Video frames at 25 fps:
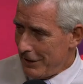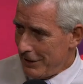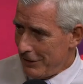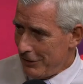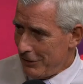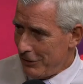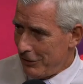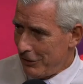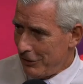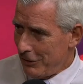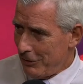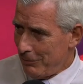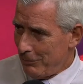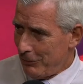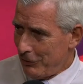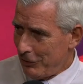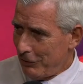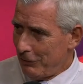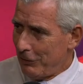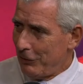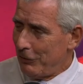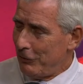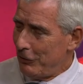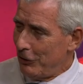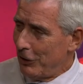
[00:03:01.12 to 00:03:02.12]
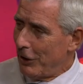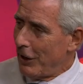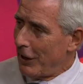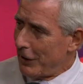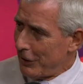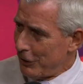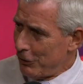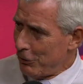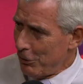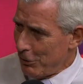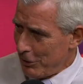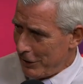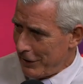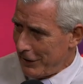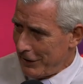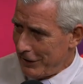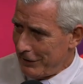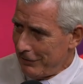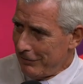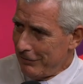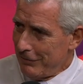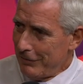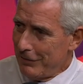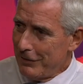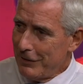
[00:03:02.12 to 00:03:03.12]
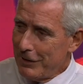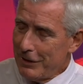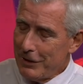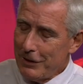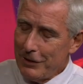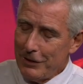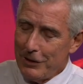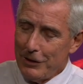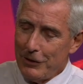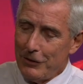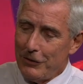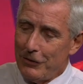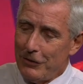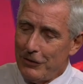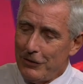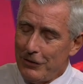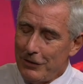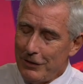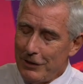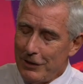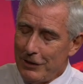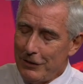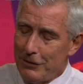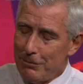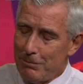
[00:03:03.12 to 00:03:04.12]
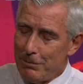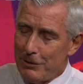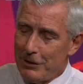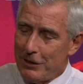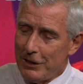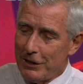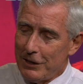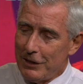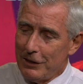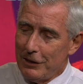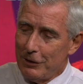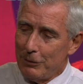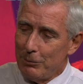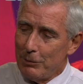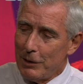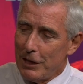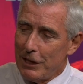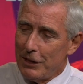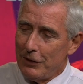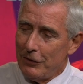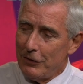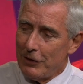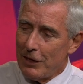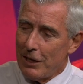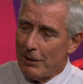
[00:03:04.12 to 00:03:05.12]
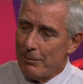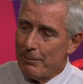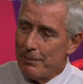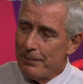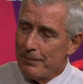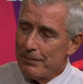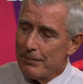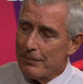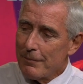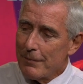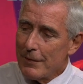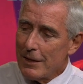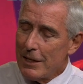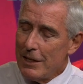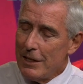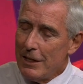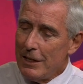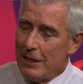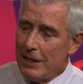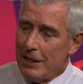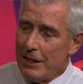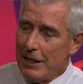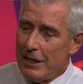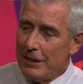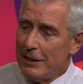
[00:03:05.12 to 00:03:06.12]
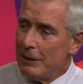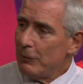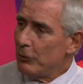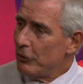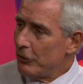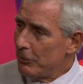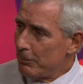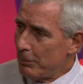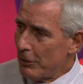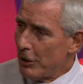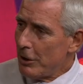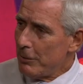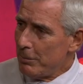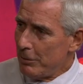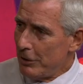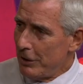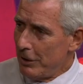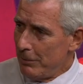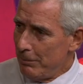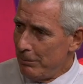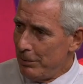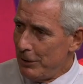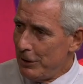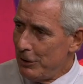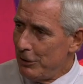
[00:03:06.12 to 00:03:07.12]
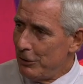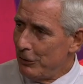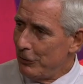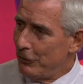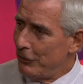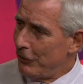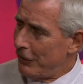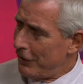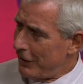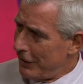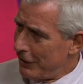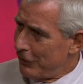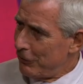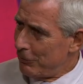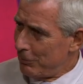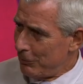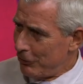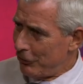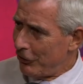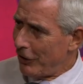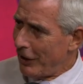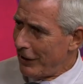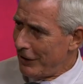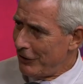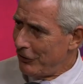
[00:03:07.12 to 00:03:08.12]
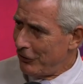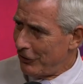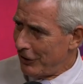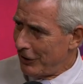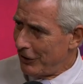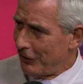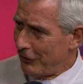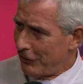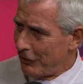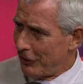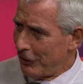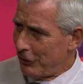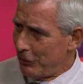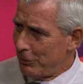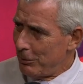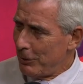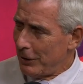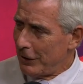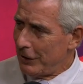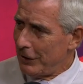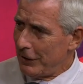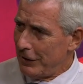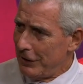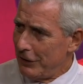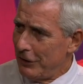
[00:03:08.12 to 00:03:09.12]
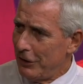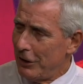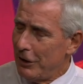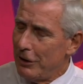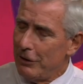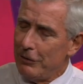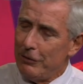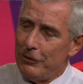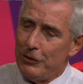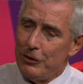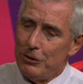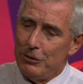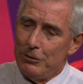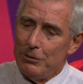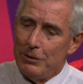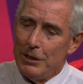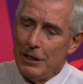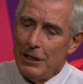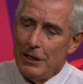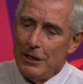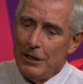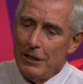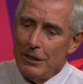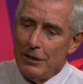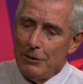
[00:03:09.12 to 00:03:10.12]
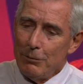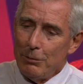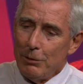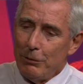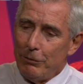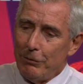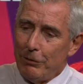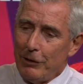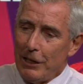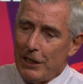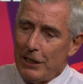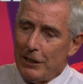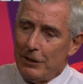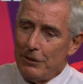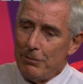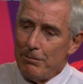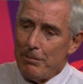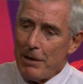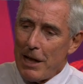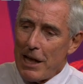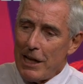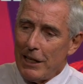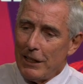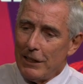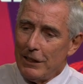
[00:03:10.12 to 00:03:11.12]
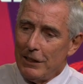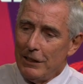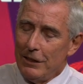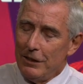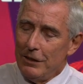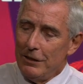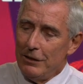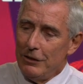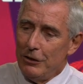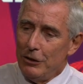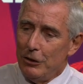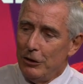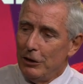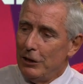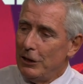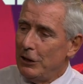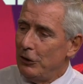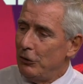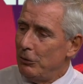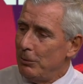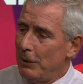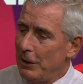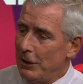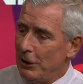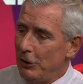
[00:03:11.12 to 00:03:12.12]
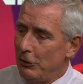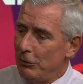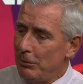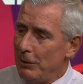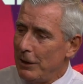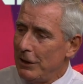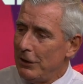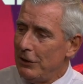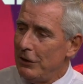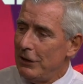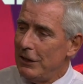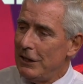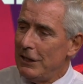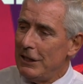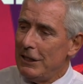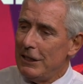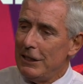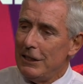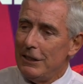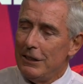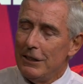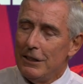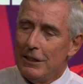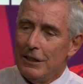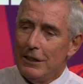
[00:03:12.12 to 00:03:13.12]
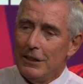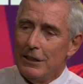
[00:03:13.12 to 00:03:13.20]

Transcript: in terms of, if you like, cooking this particular raise up. And that was appropriate because things were changing so quickly. You know, if you reflect back in early 2020,